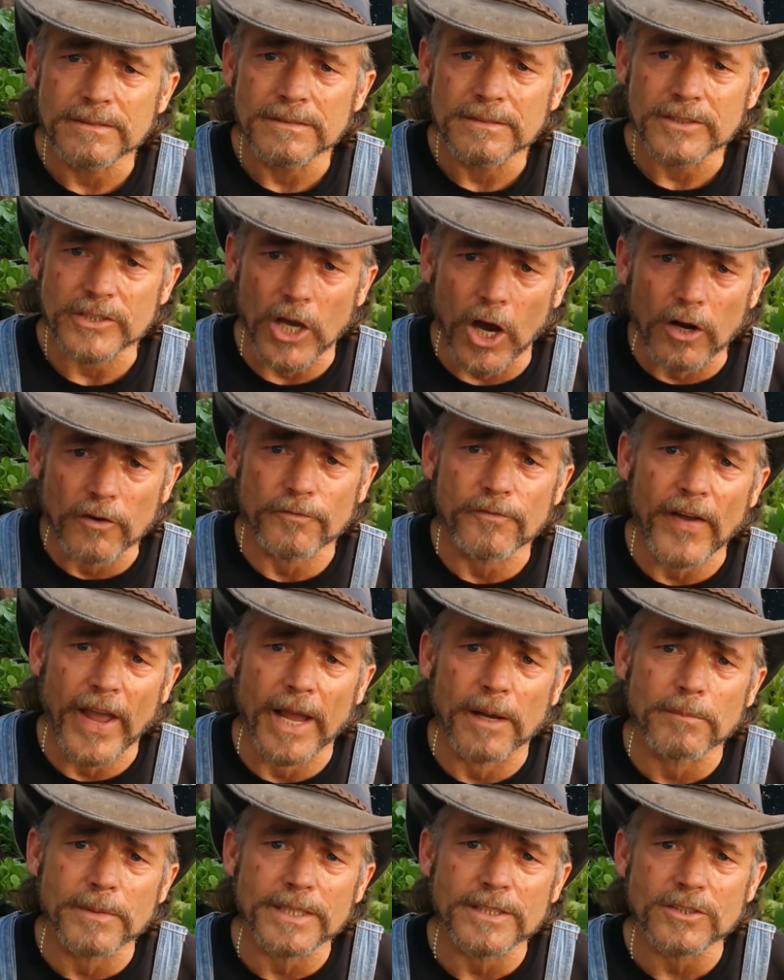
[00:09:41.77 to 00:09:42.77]
young
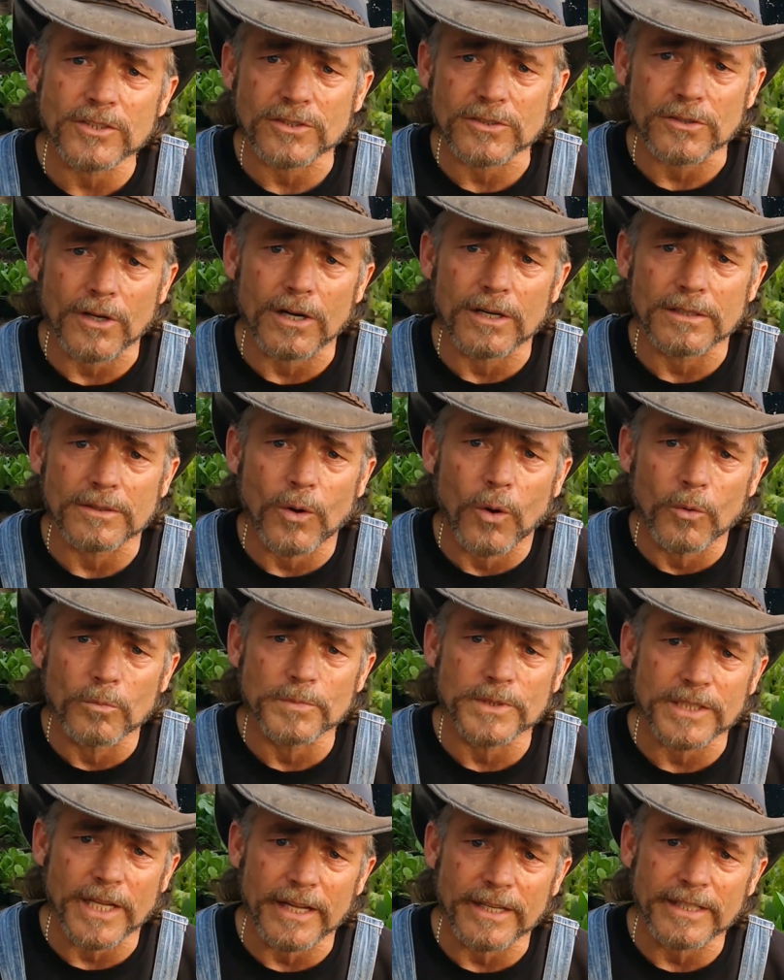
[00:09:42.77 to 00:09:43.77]
families start
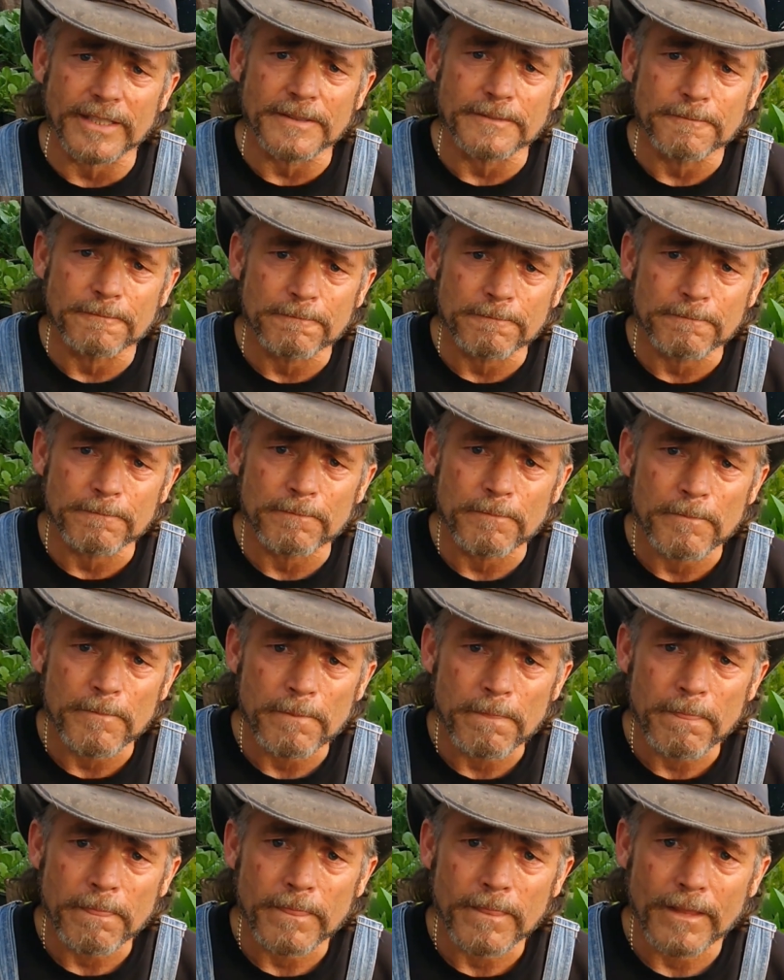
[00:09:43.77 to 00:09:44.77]
homesteading.
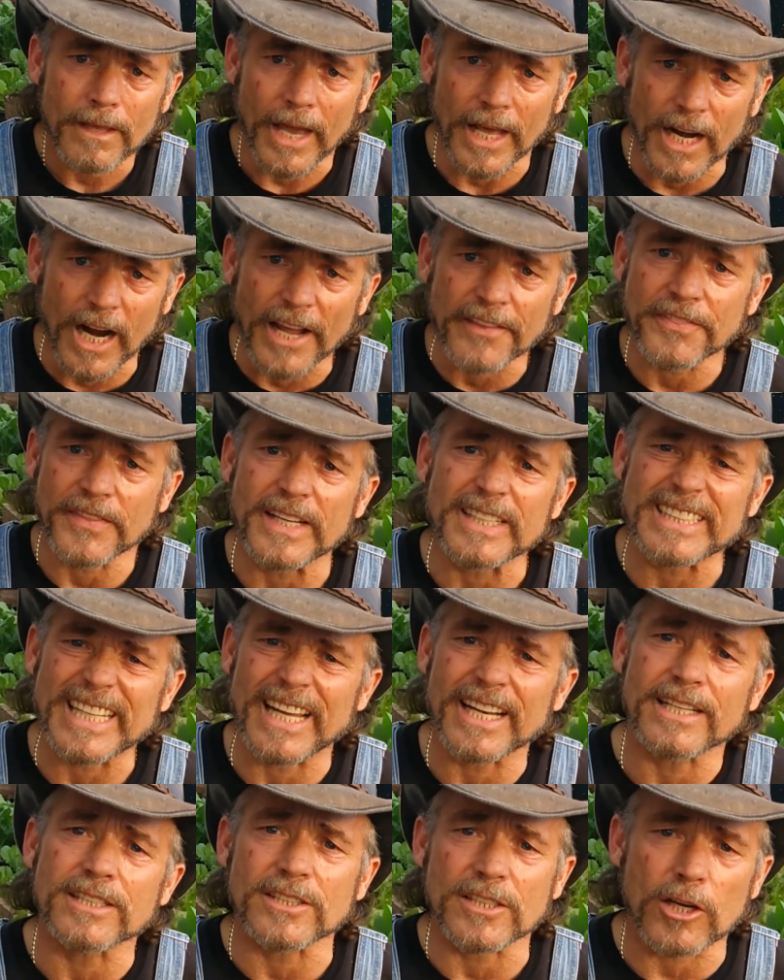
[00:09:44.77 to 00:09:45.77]
And I think
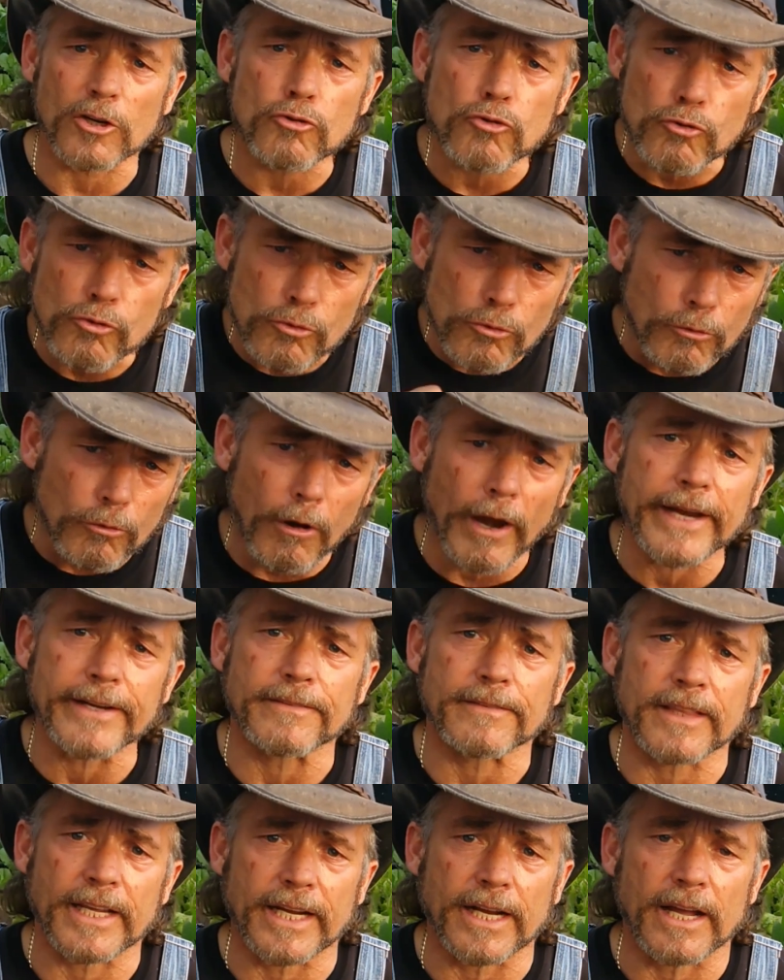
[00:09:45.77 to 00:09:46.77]
that is a
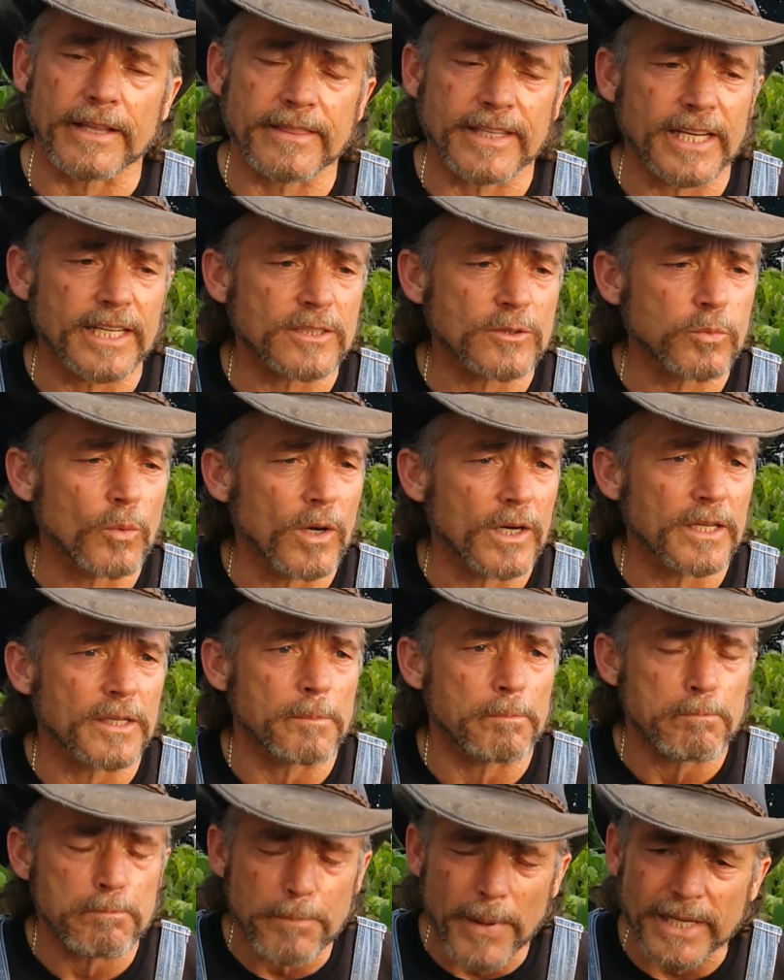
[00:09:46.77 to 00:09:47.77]
great thing. I think it's one
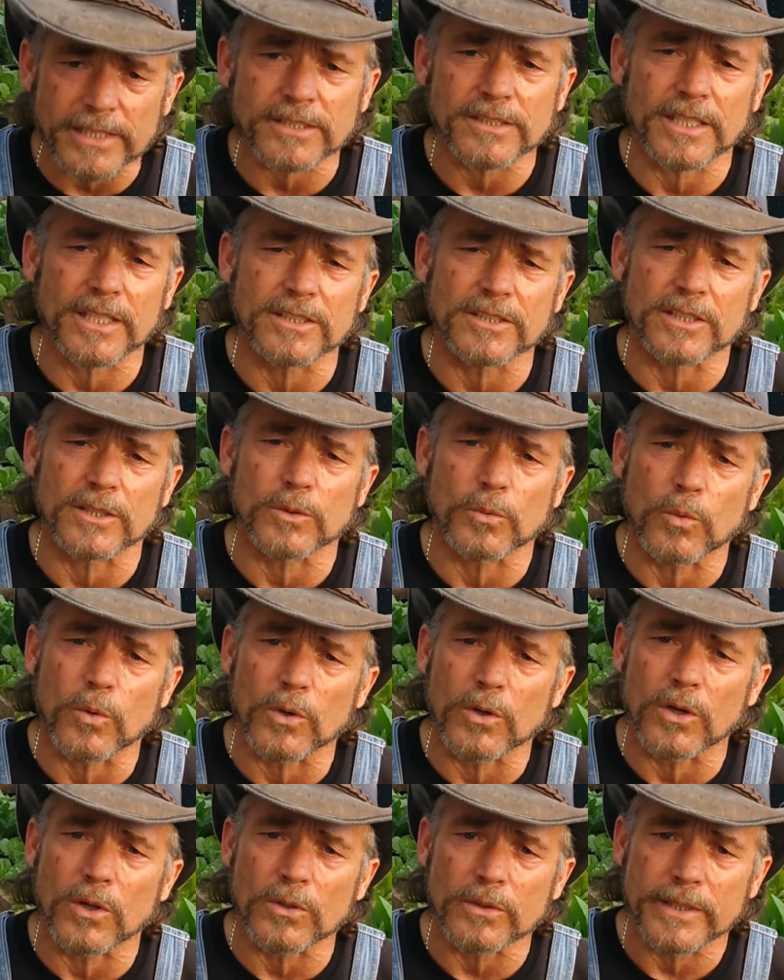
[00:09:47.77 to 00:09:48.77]
of the best things in the
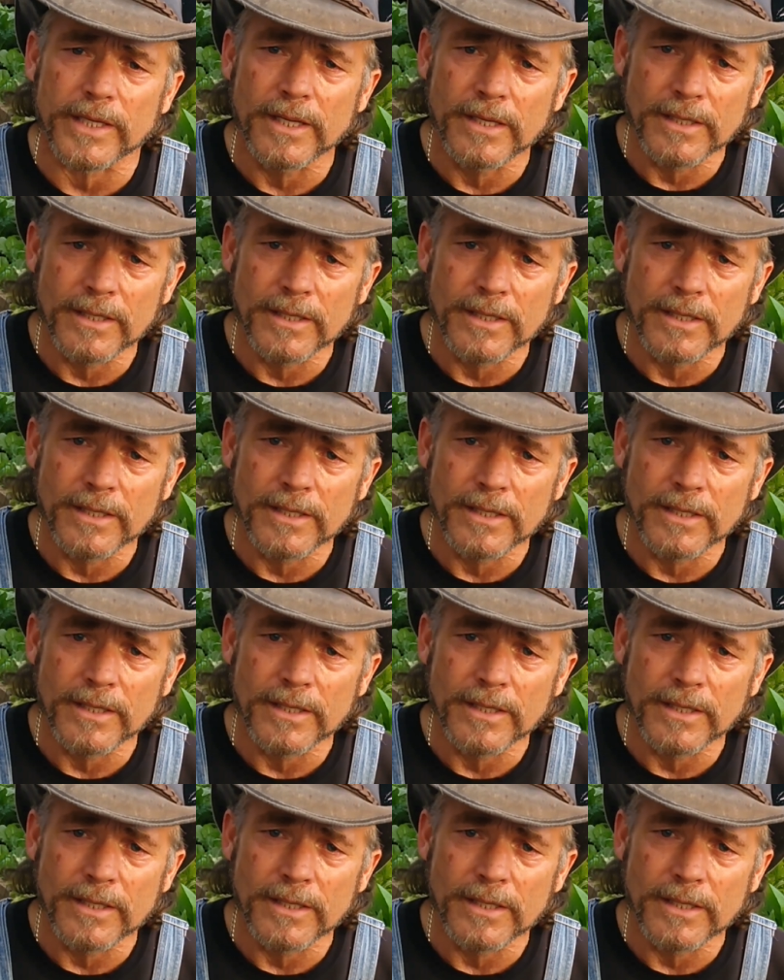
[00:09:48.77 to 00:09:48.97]
world